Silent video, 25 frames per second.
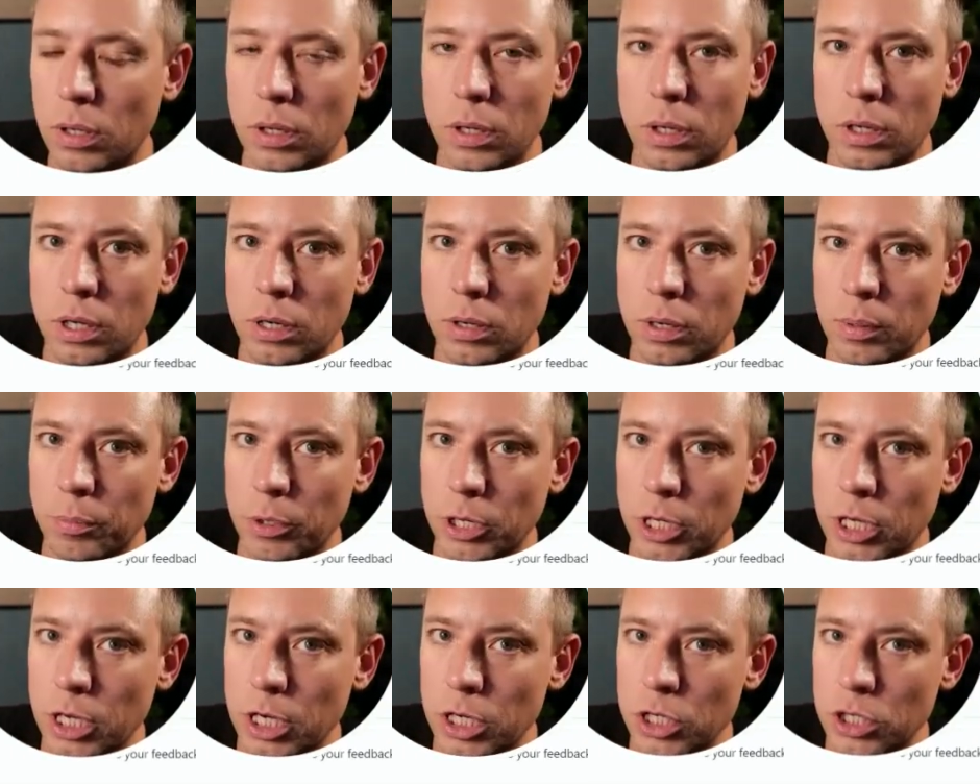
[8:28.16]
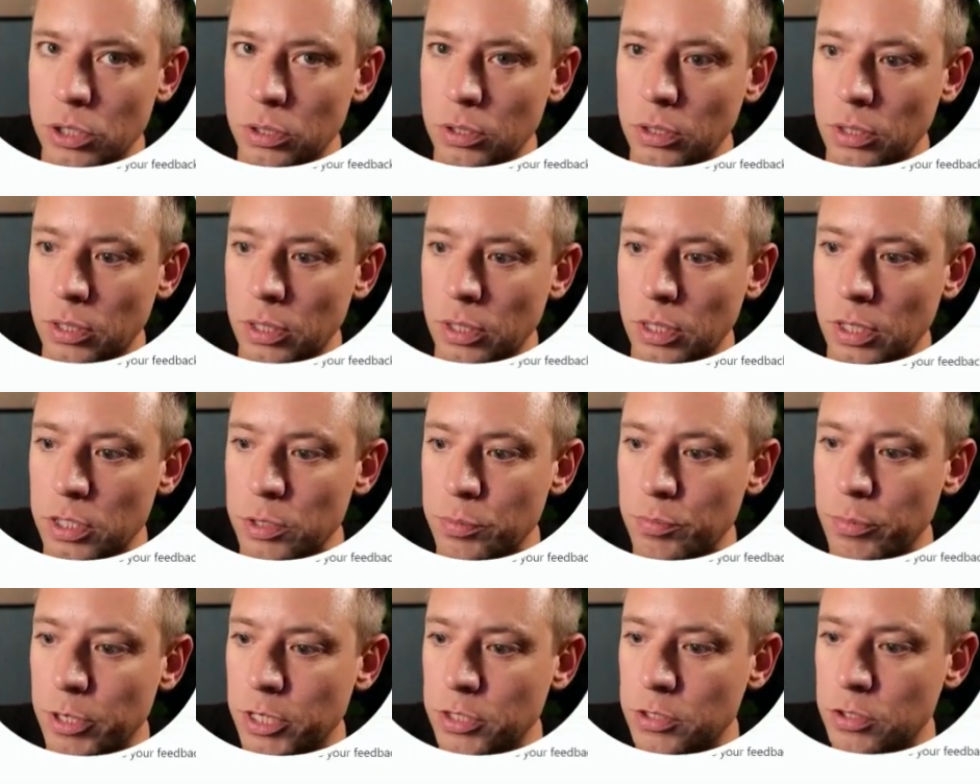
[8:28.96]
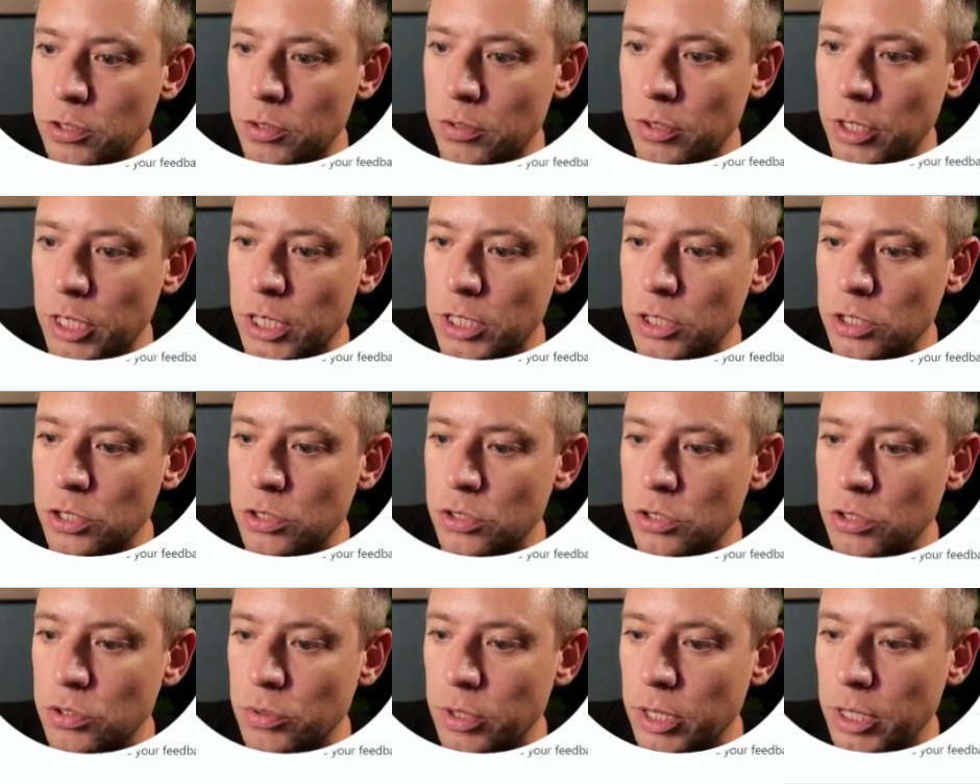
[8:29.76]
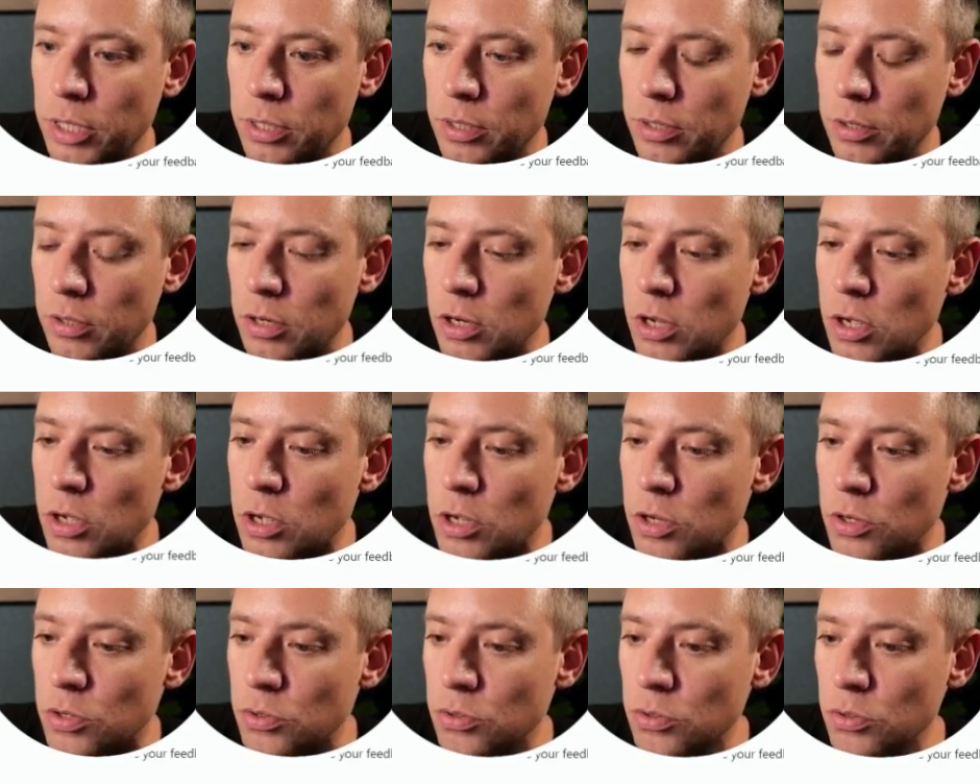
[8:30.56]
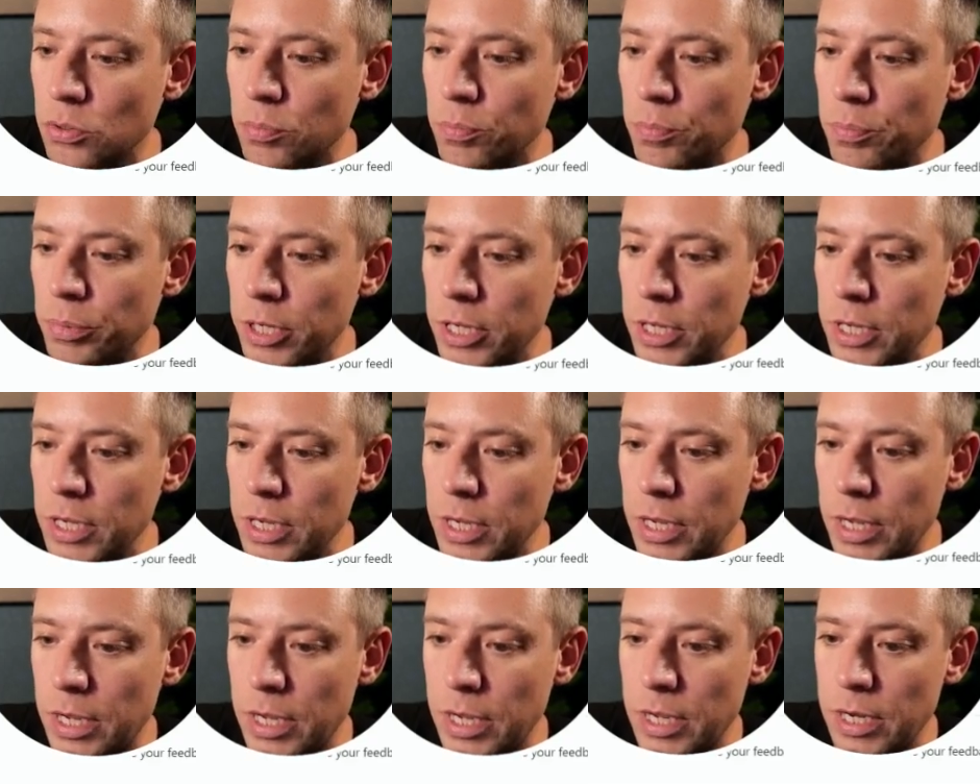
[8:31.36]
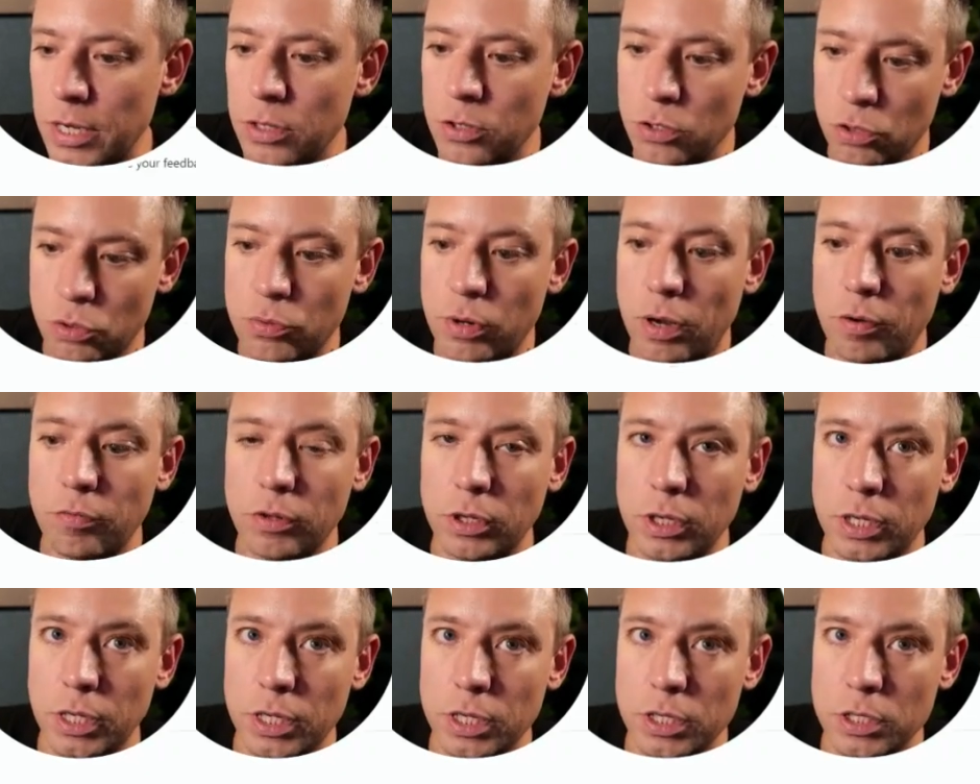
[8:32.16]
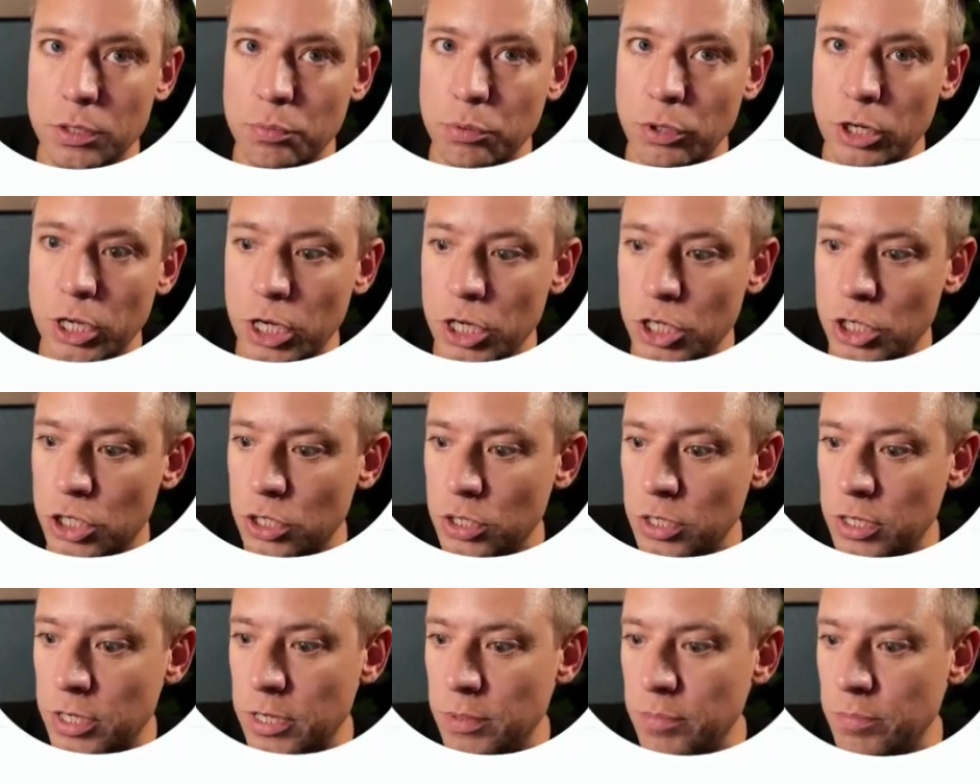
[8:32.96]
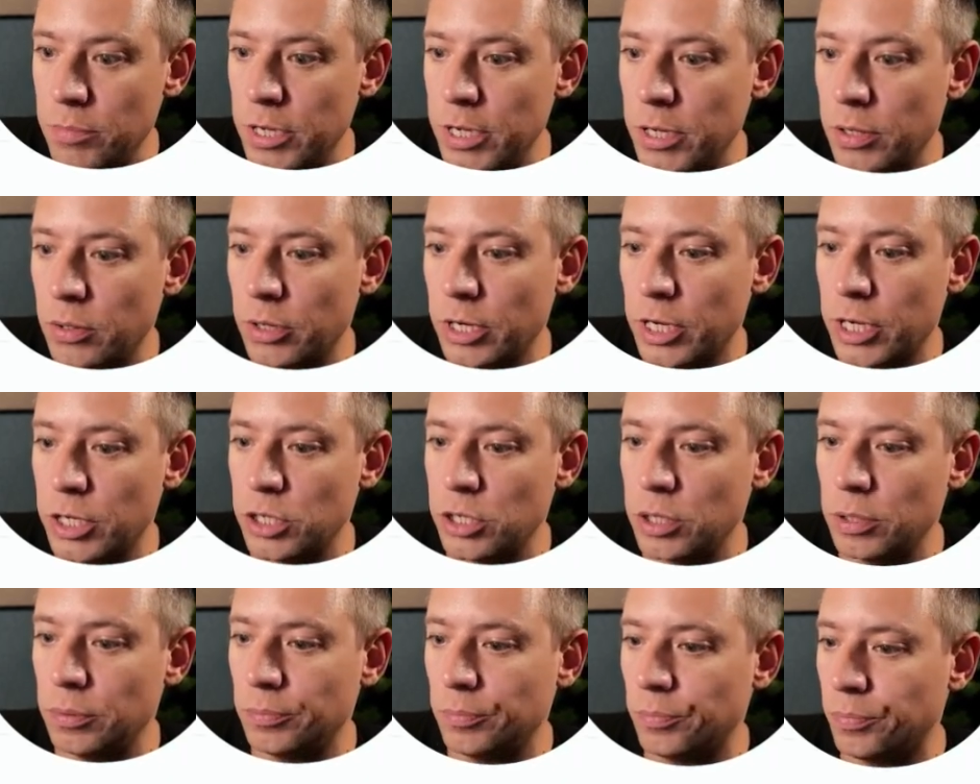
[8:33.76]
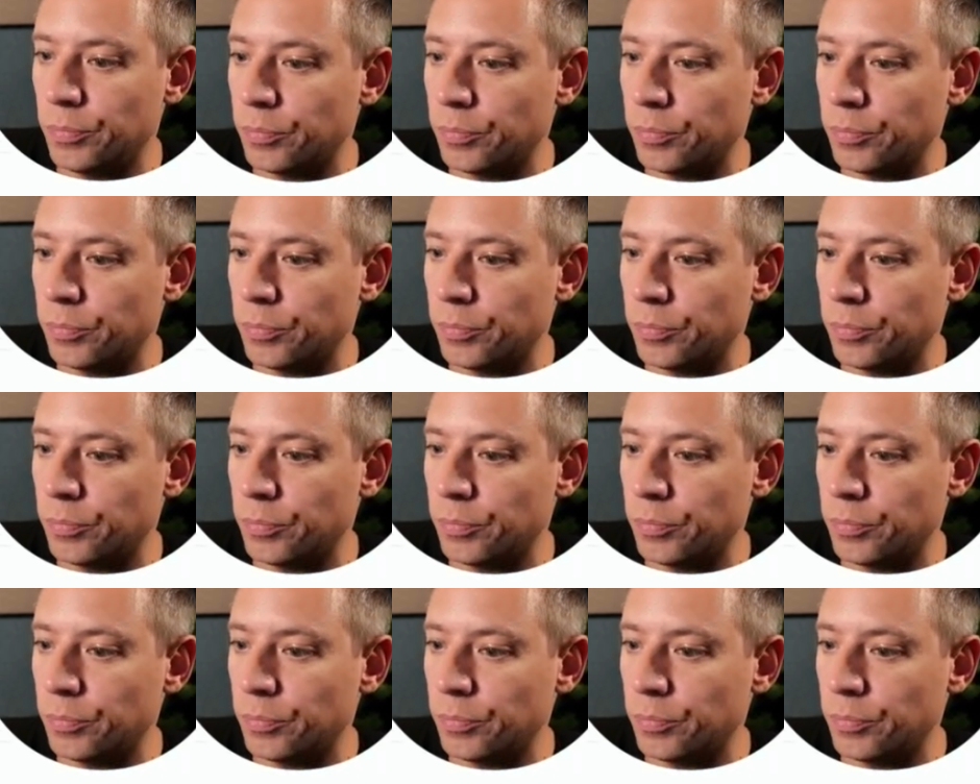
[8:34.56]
Our application expects the connection string to be in Travel Inspiration DB connection.